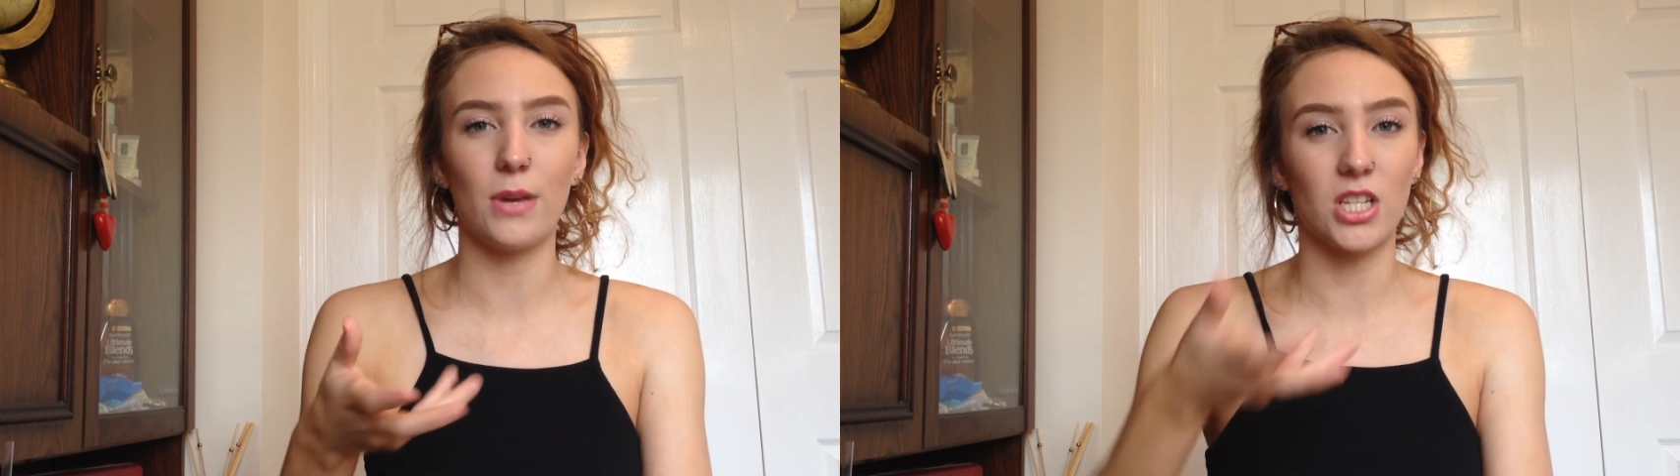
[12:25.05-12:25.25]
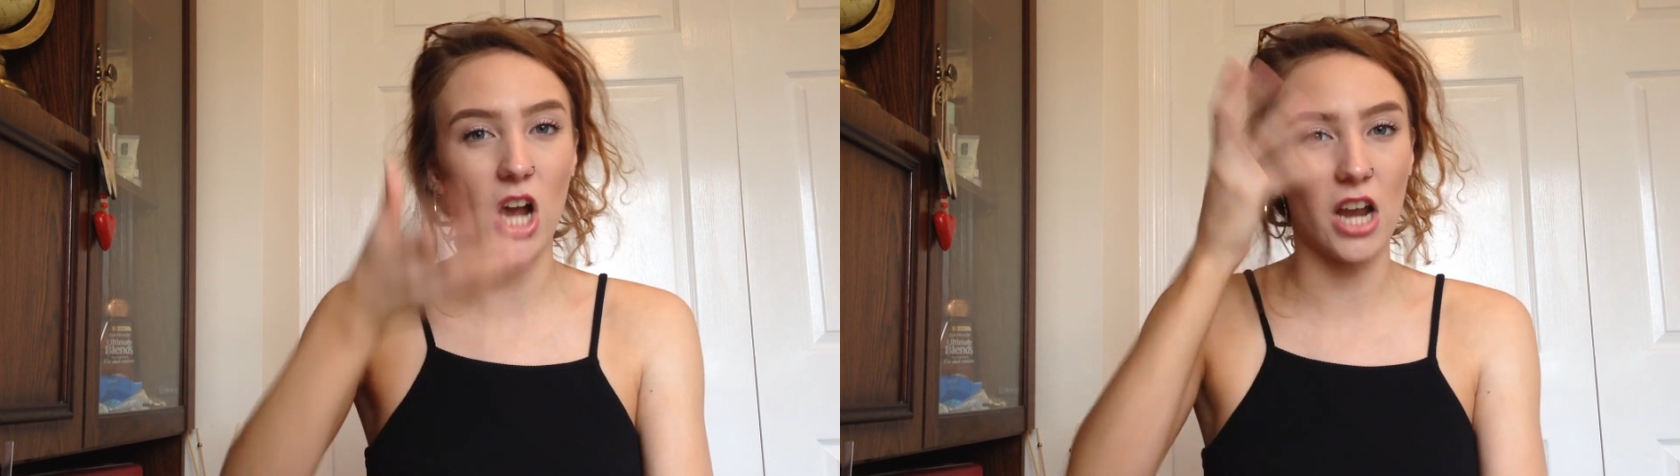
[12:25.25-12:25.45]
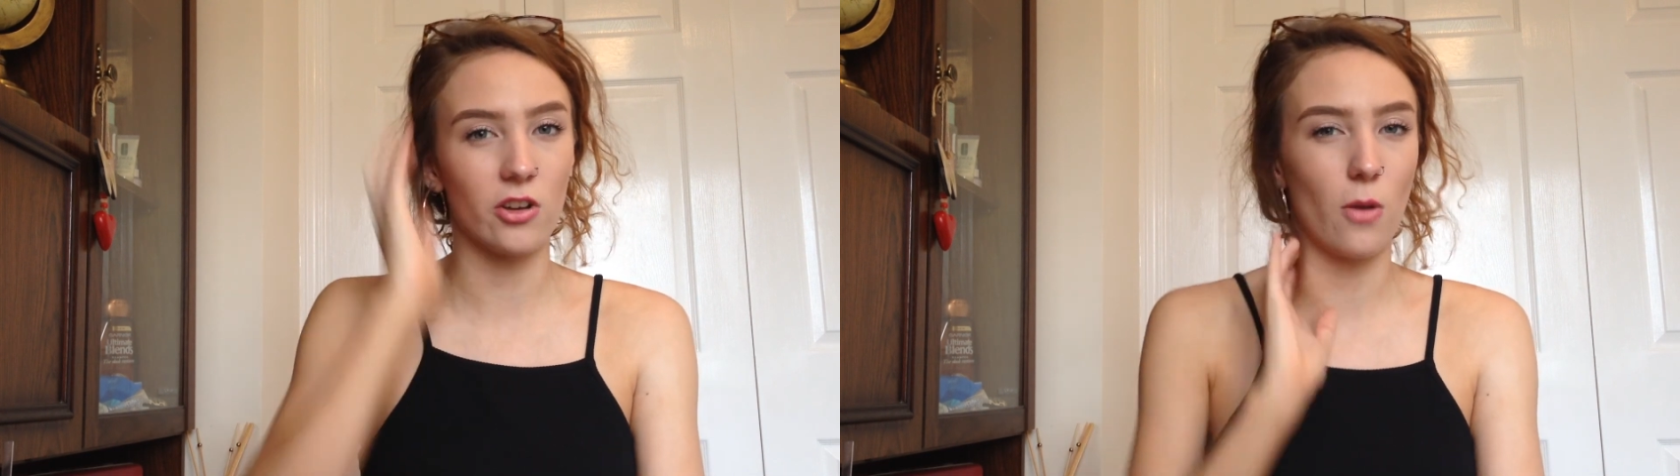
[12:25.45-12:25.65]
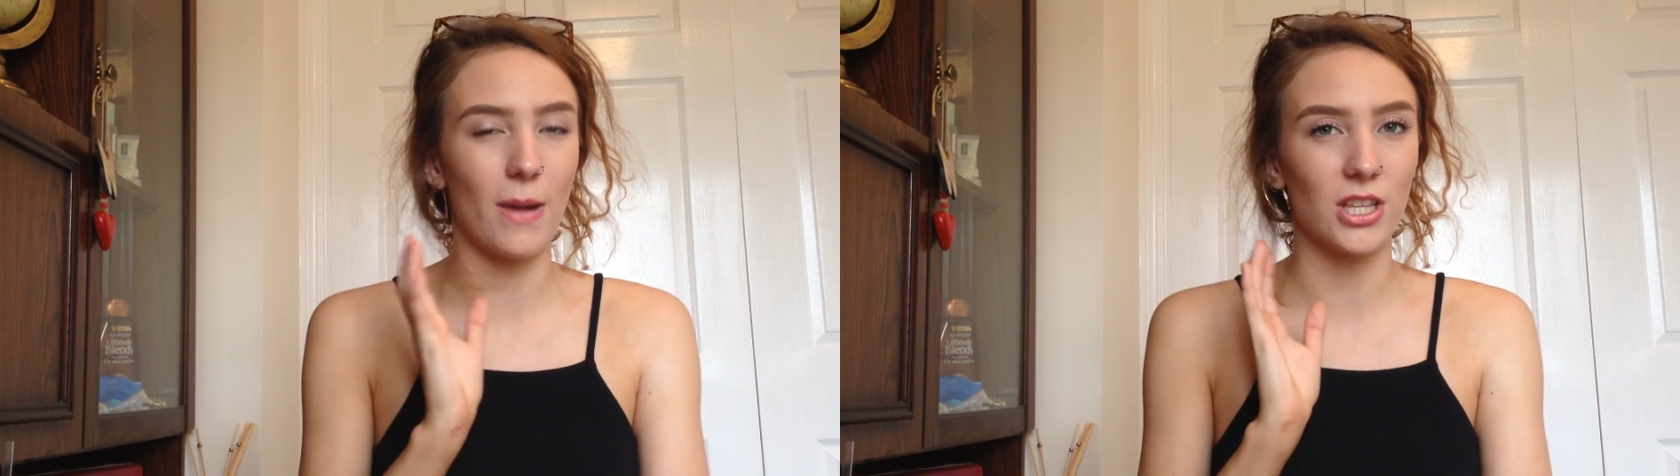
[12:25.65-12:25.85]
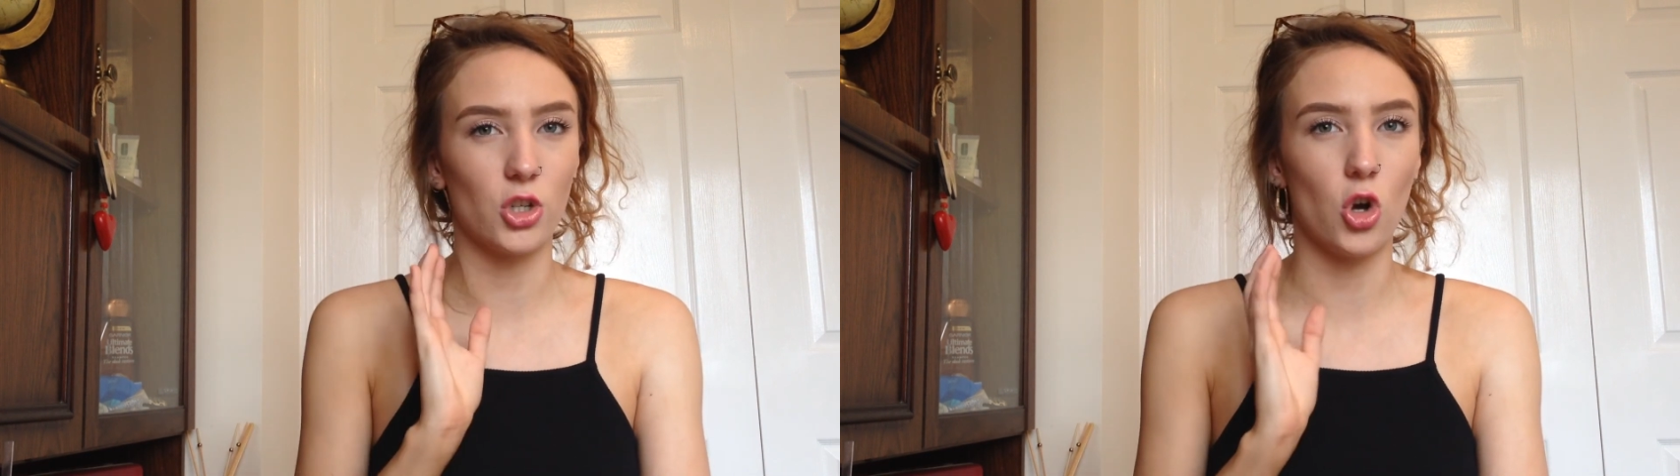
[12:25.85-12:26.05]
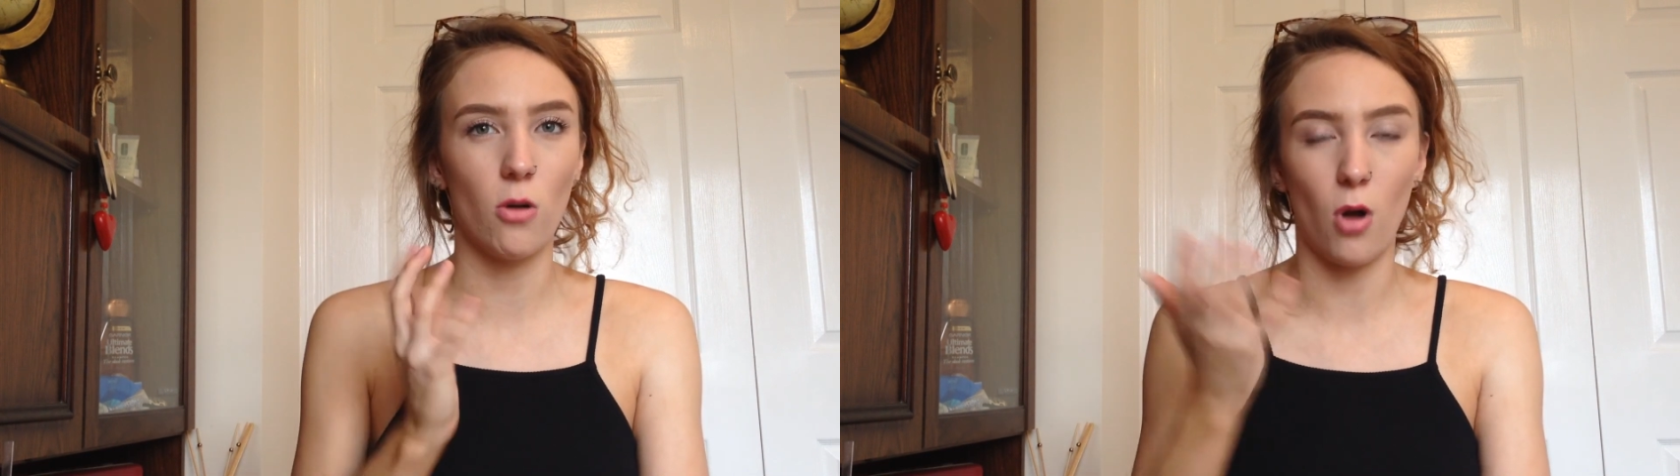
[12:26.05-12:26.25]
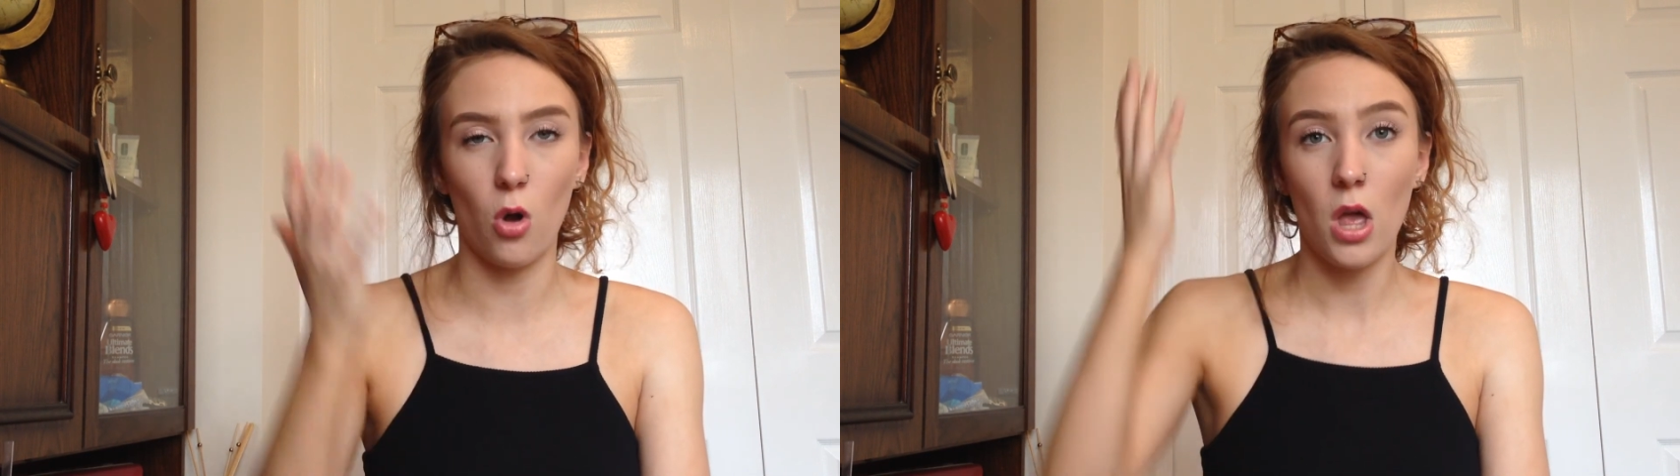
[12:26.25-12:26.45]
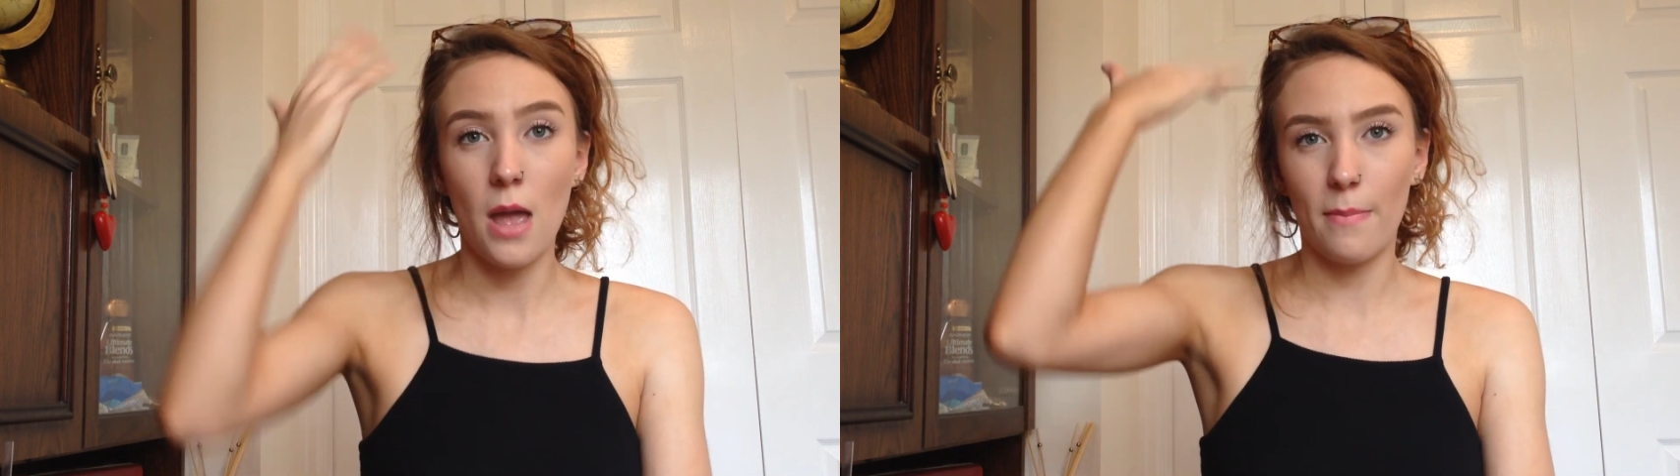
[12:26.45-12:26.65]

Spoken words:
but it's kind of gone back to normal.